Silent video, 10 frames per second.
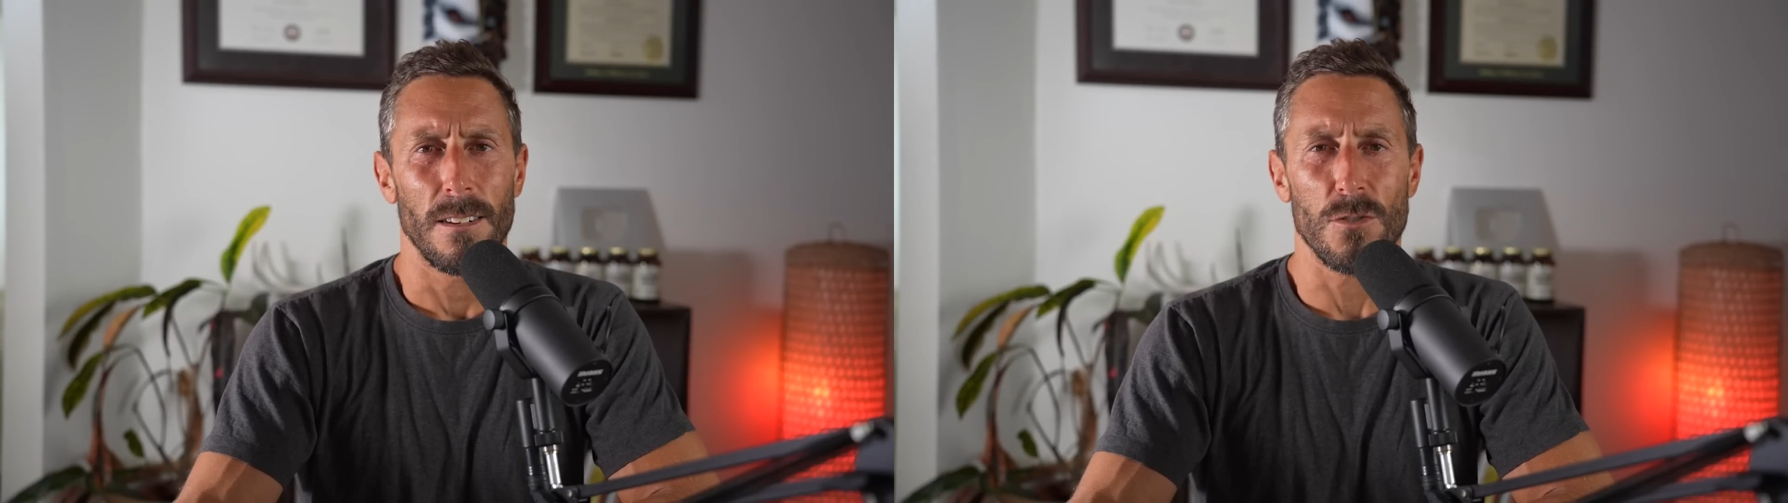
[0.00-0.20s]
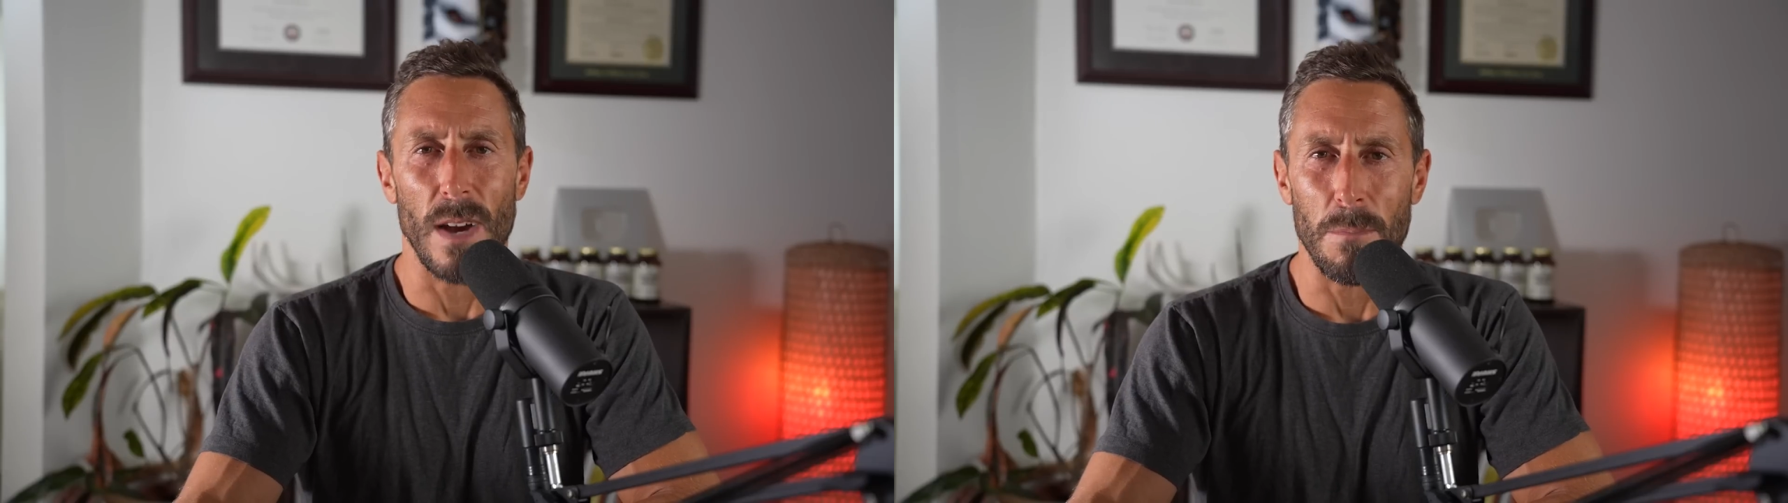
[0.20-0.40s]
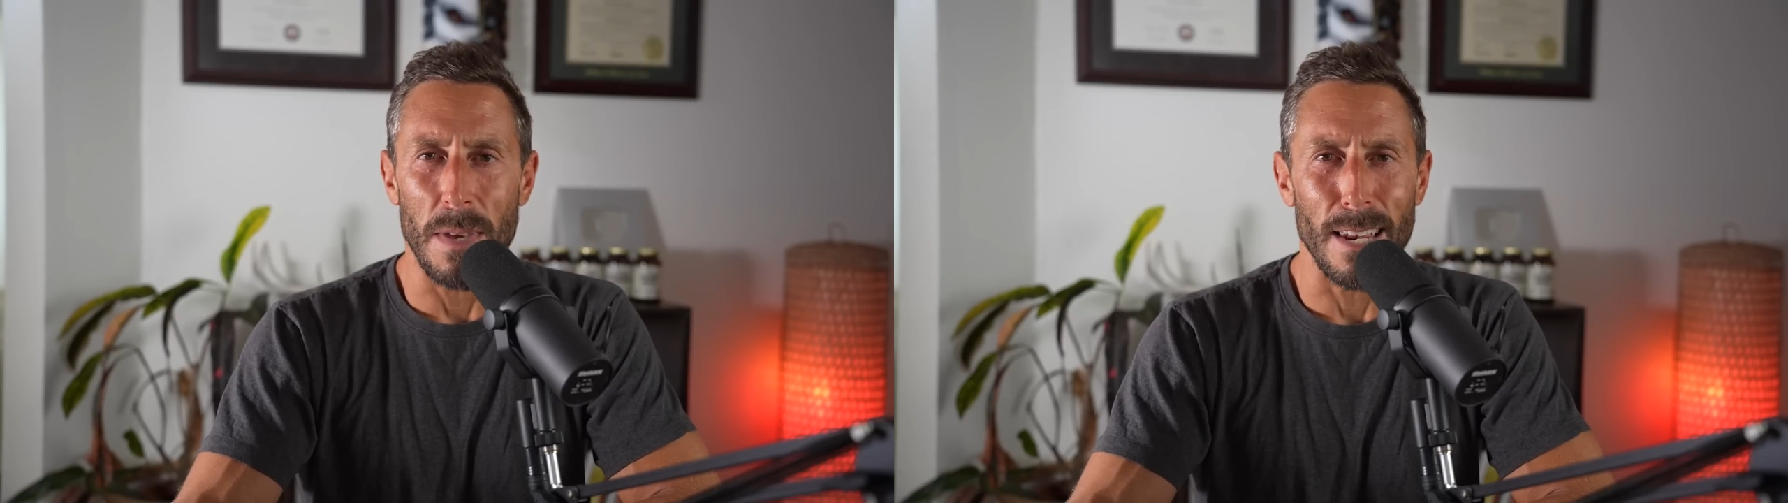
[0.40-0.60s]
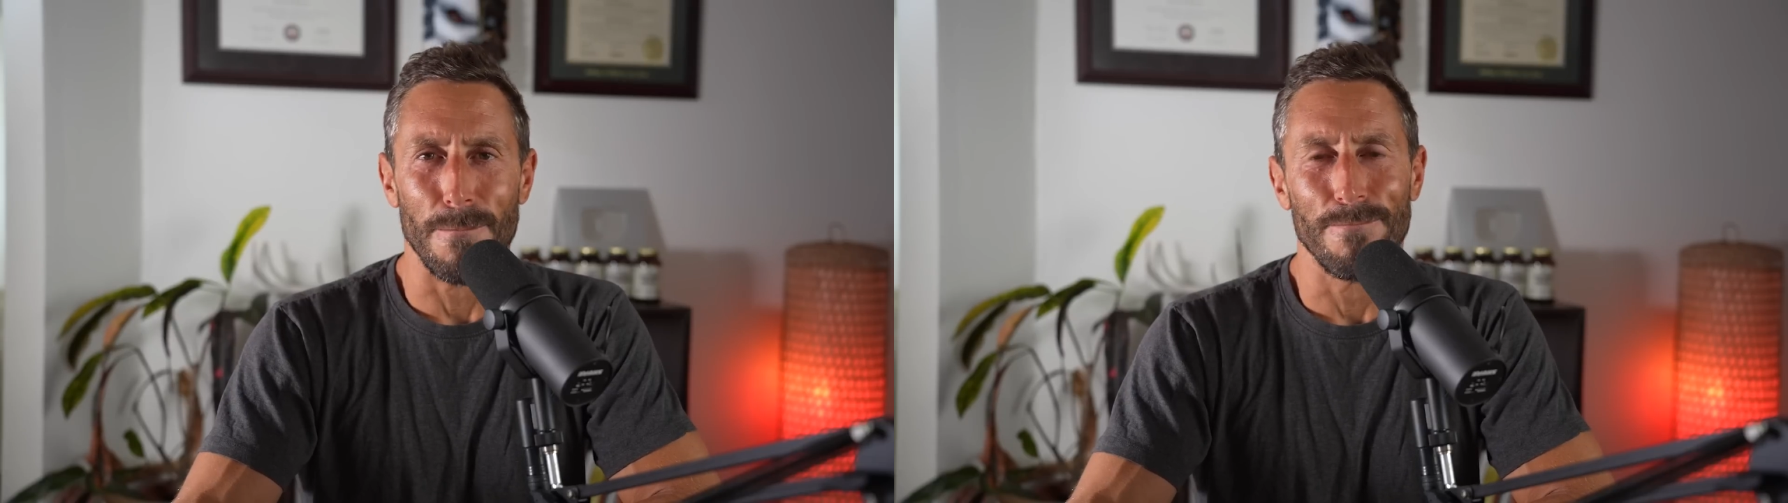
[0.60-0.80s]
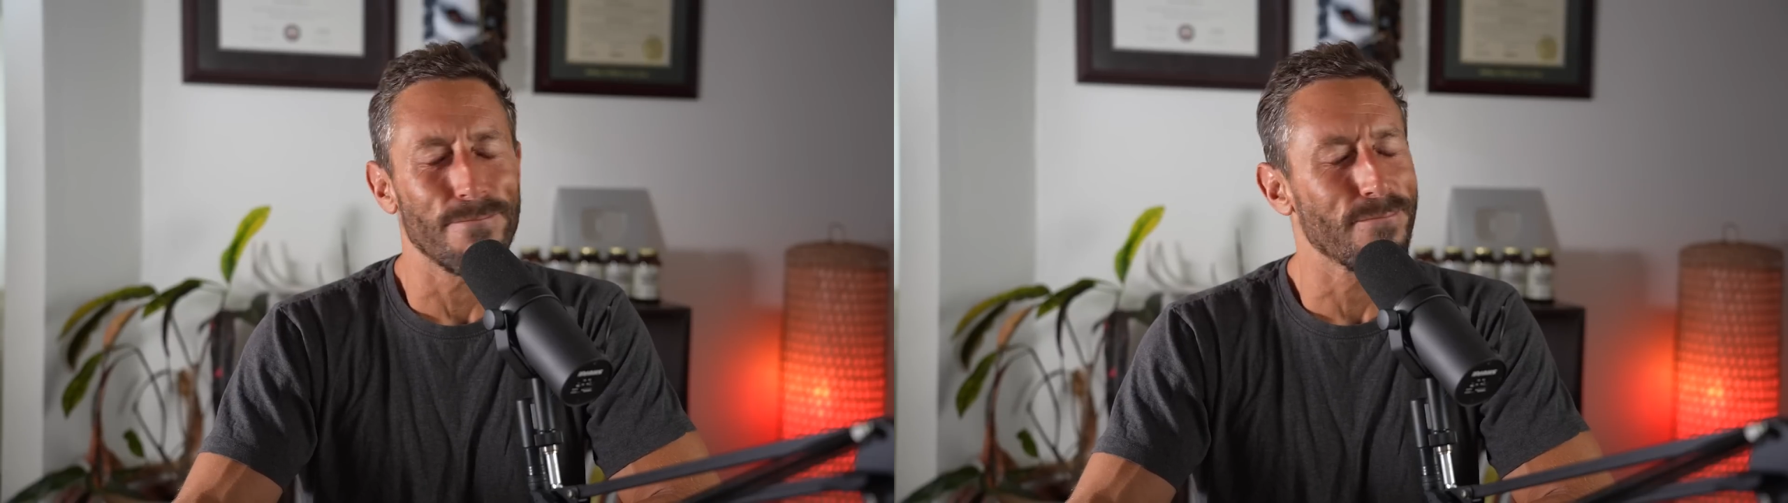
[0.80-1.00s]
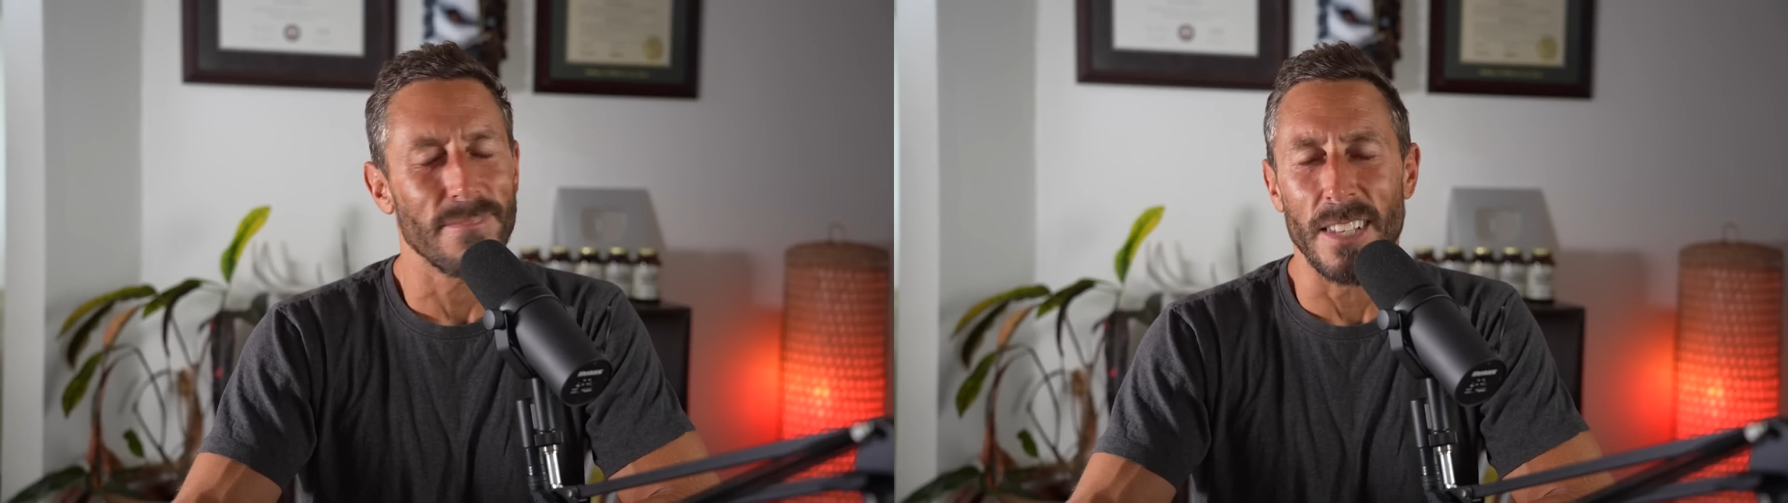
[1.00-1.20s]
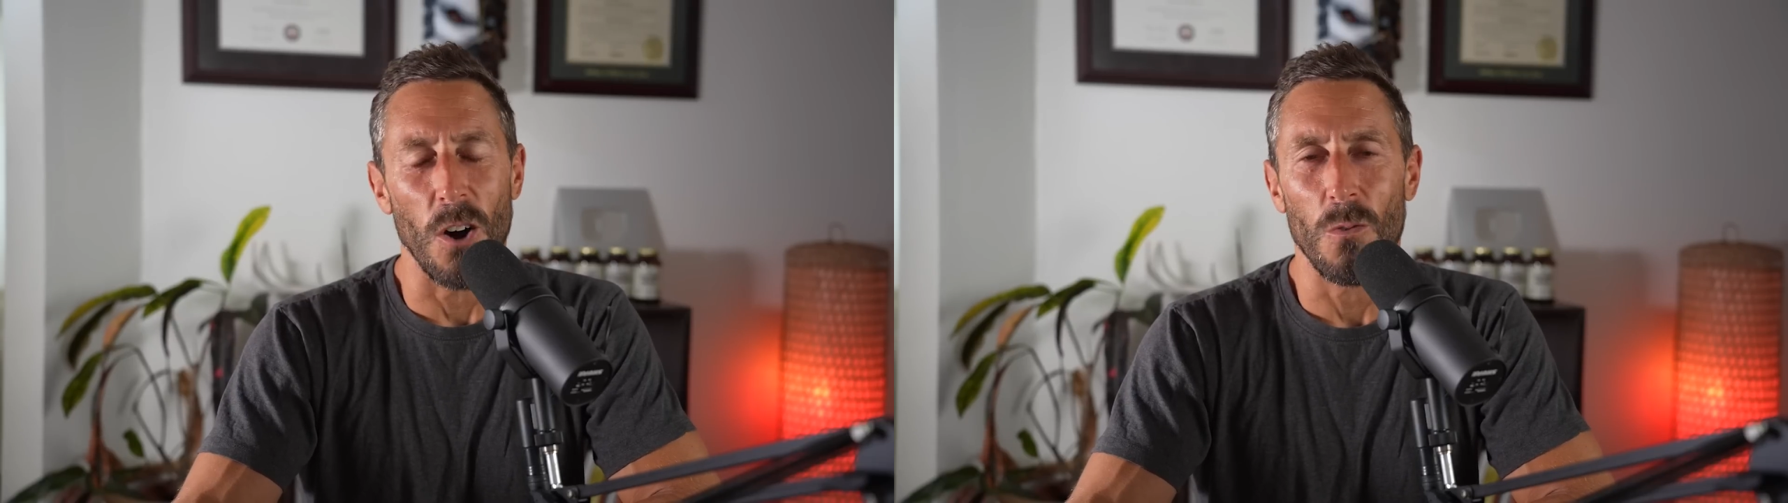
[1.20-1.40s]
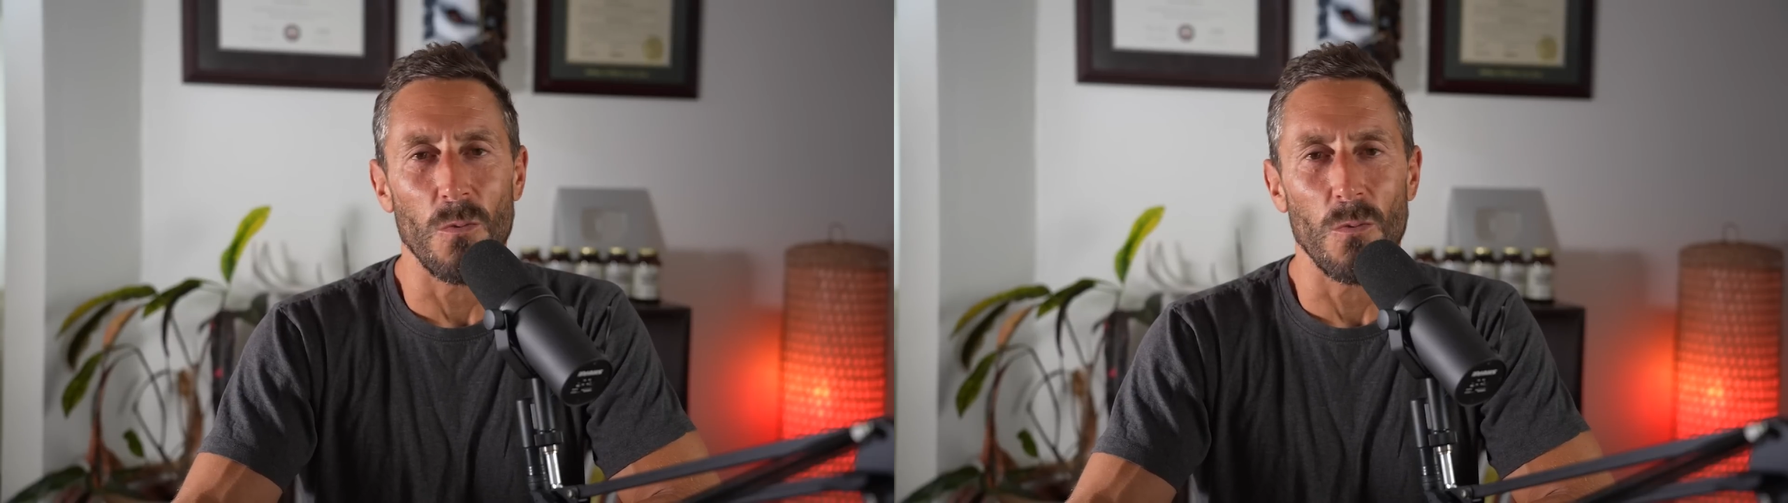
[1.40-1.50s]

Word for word: Is red meat? No.